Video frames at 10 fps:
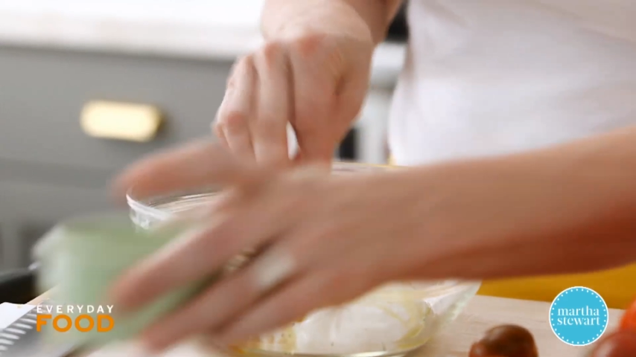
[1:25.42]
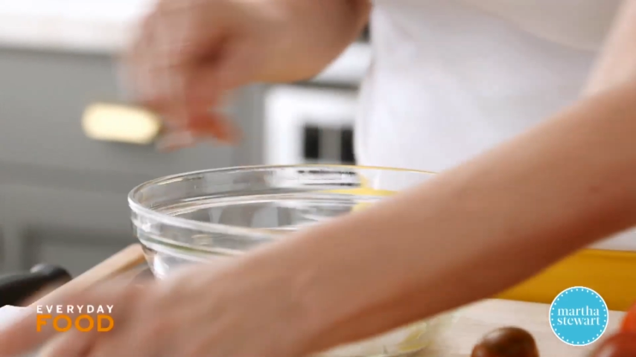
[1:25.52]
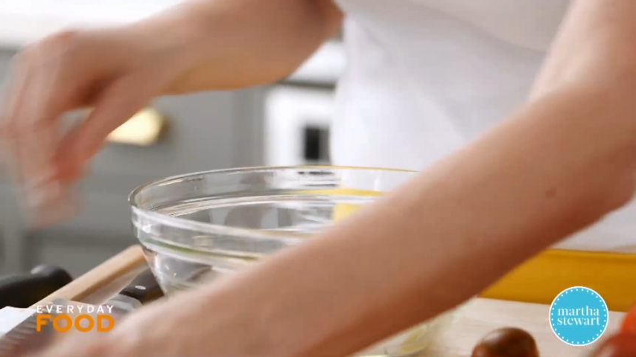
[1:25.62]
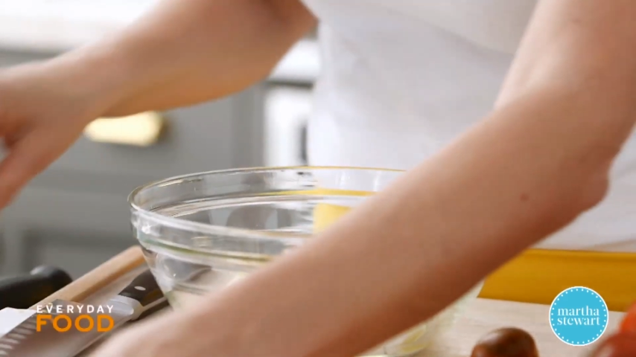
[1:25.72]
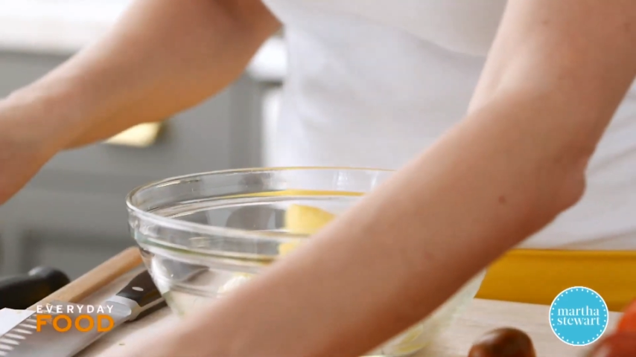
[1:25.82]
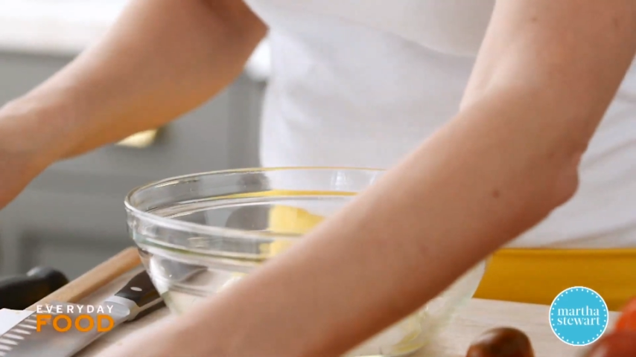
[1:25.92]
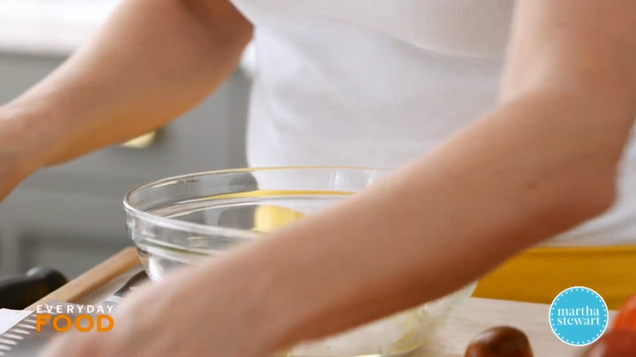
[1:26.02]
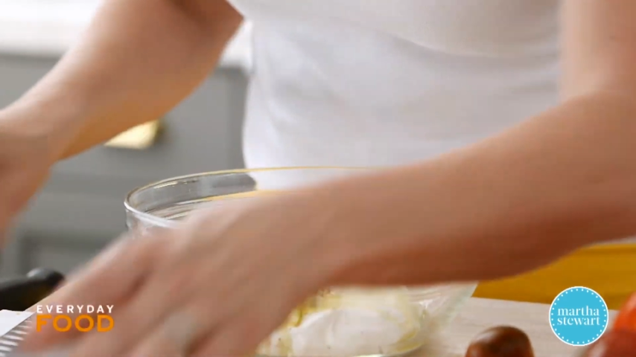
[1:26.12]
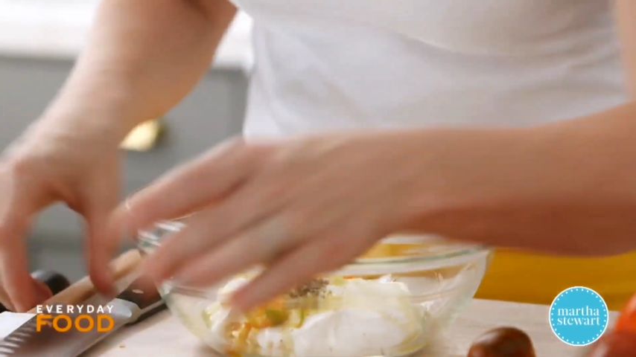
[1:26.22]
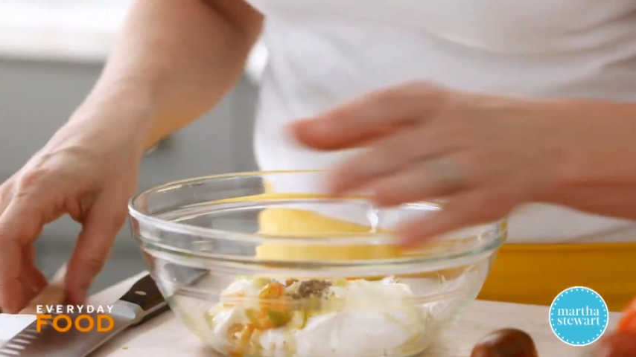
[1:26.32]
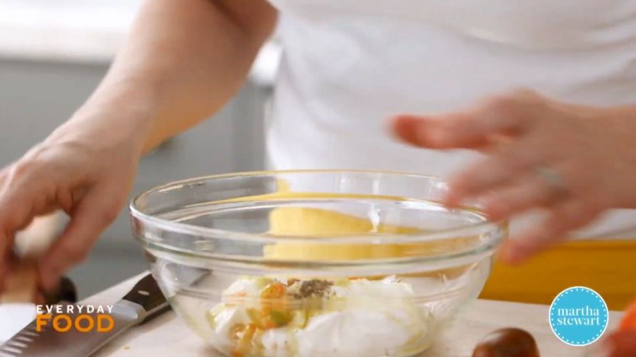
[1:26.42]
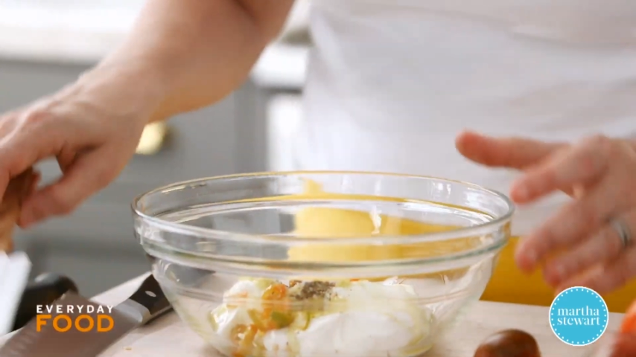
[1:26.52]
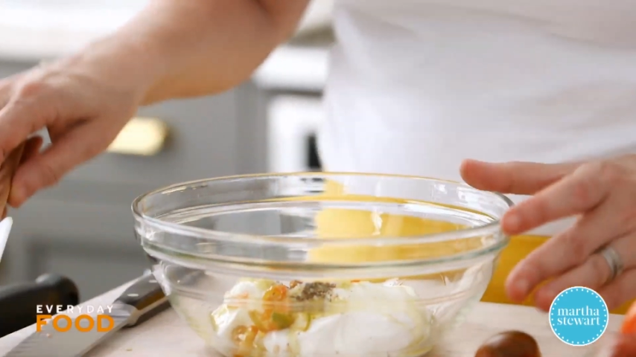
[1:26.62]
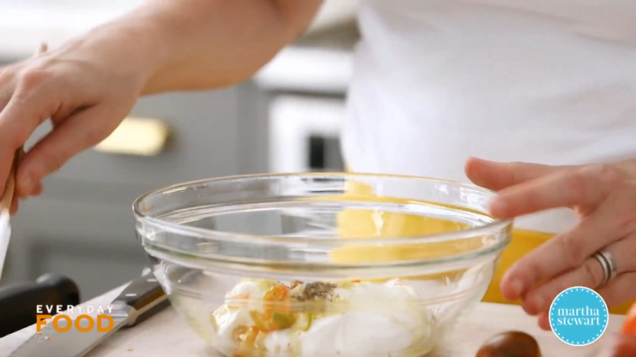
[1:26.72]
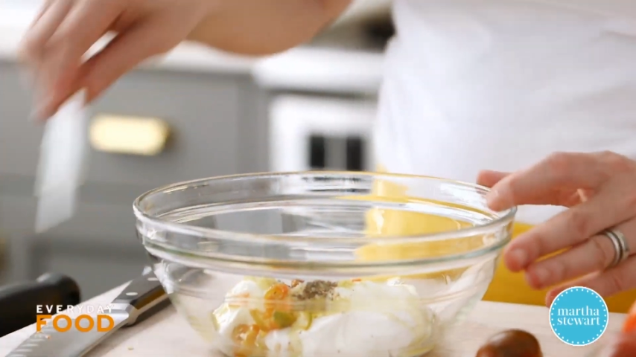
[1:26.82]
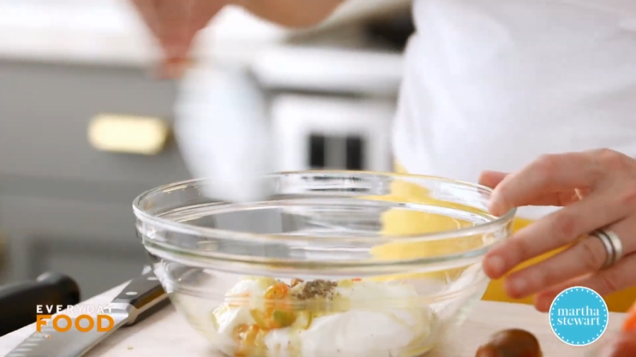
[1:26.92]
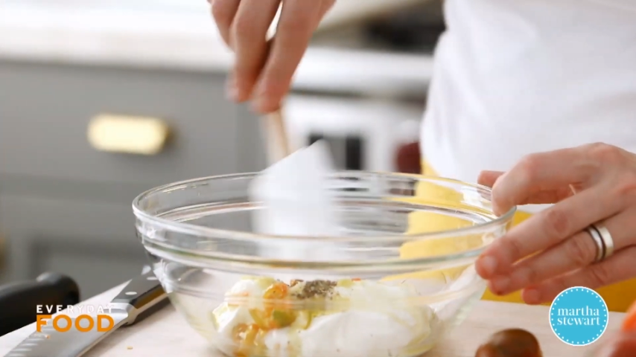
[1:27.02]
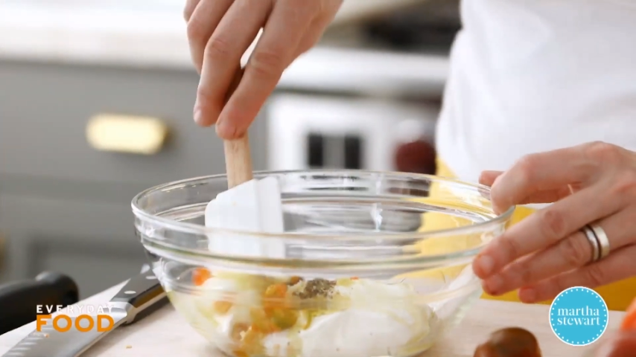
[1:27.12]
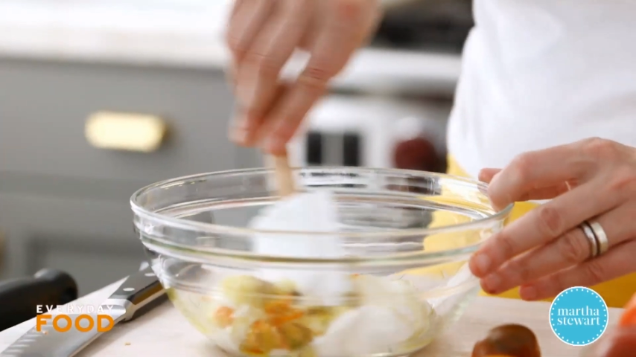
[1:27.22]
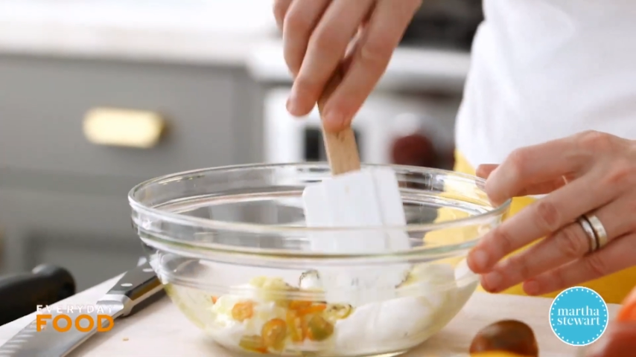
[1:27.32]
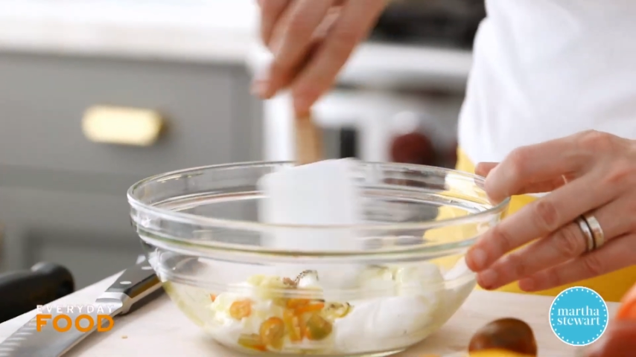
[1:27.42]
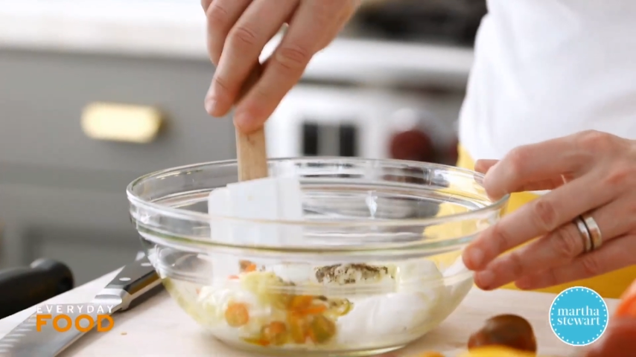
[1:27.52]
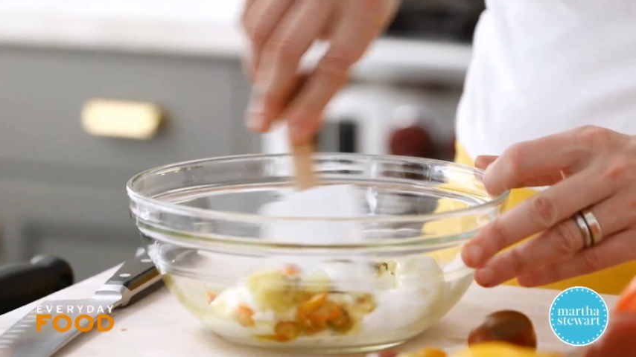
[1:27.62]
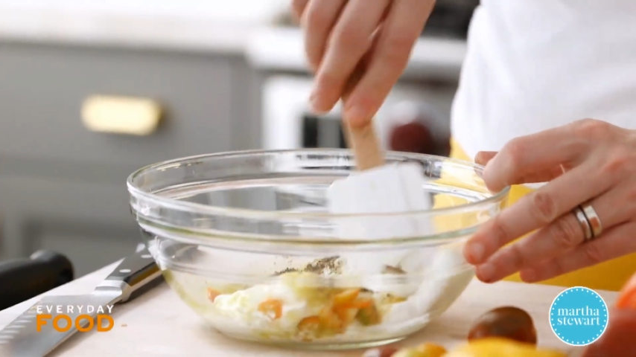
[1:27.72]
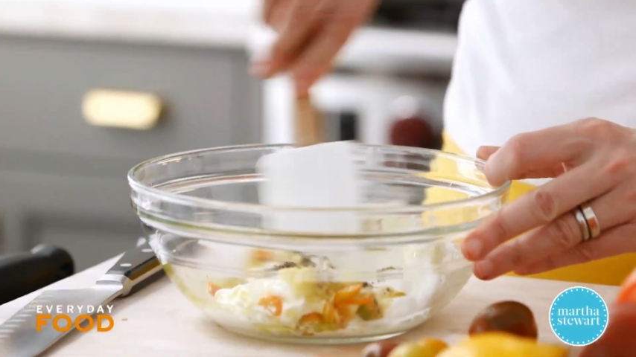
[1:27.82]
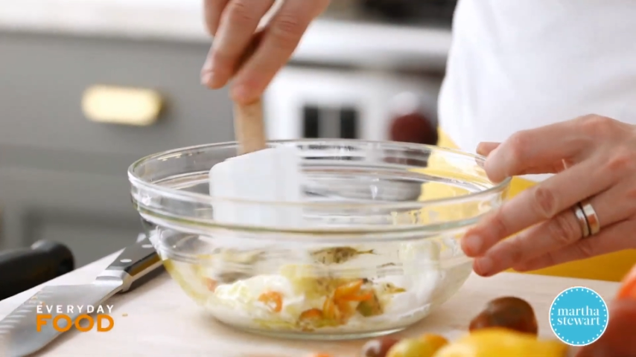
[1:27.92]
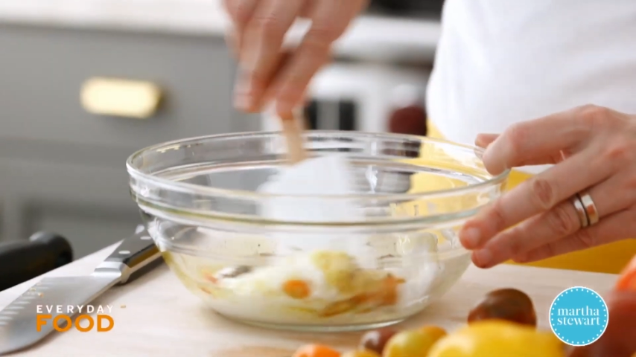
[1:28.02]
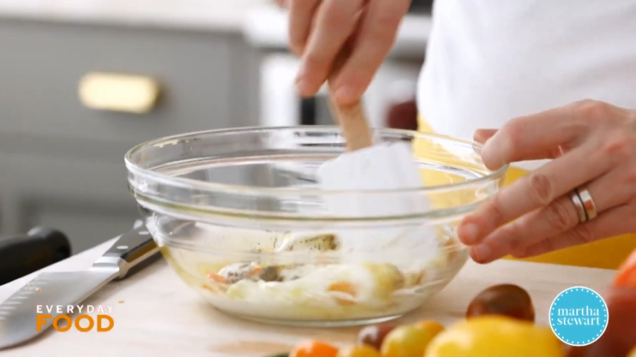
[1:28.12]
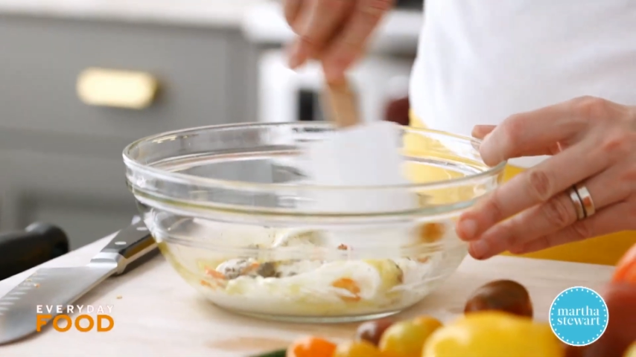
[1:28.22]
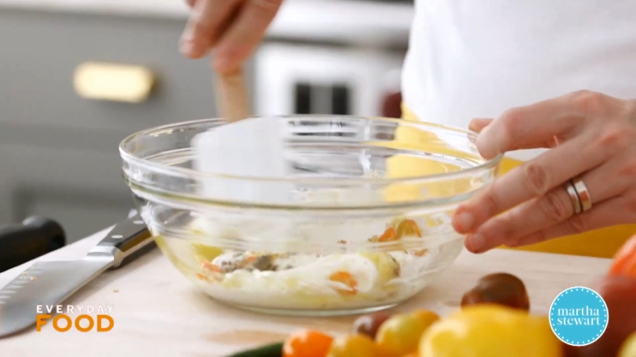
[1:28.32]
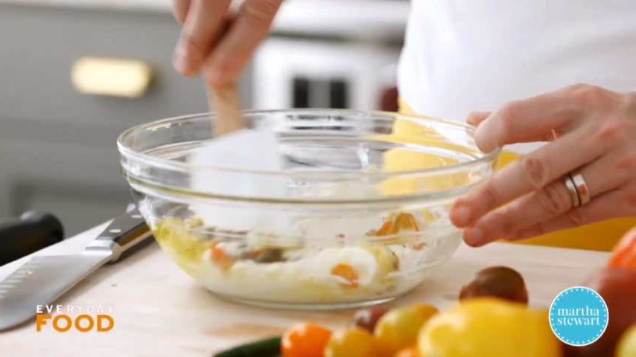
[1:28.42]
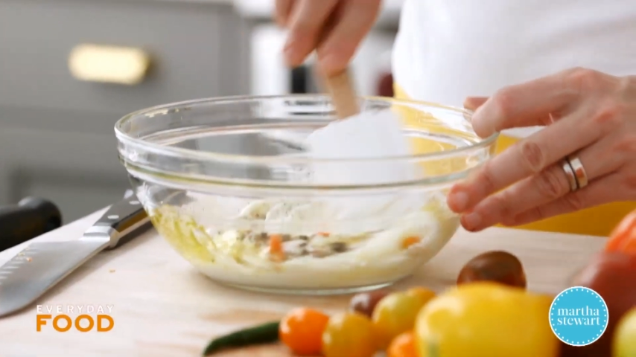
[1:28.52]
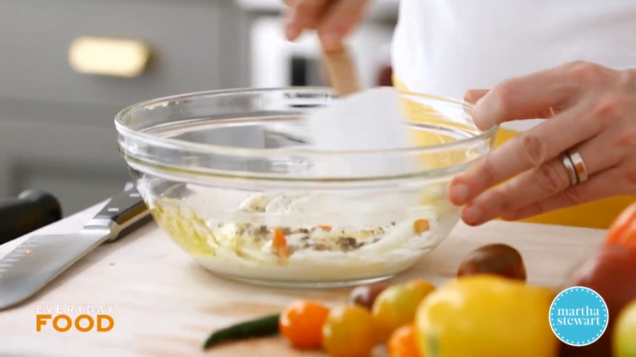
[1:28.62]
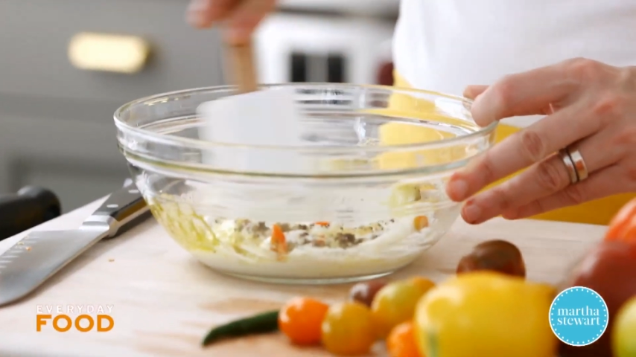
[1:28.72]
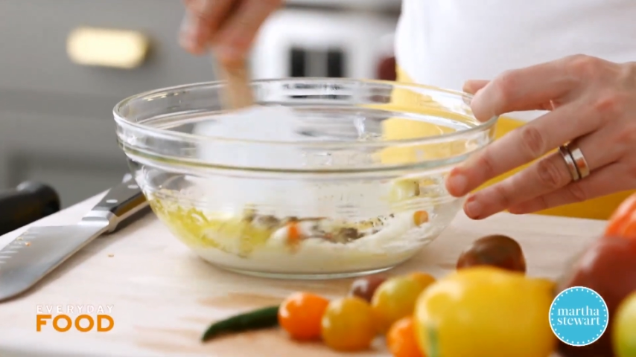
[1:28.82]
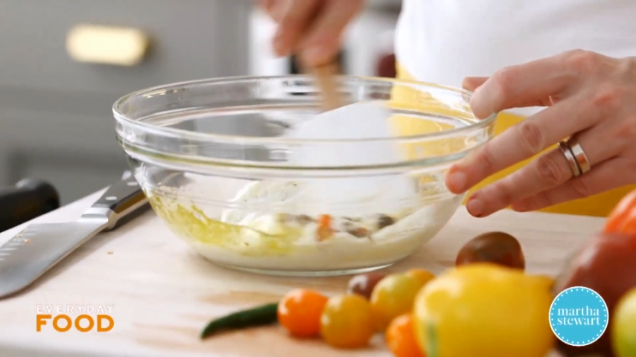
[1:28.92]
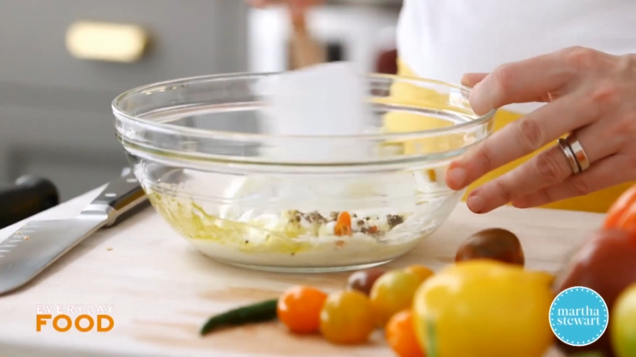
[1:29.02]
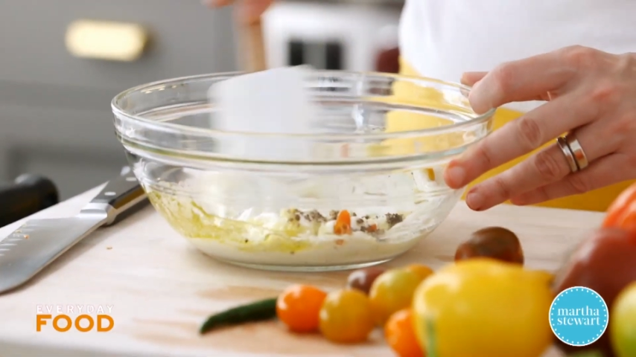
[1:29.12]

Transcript: No face is visible, so there are no lips to read.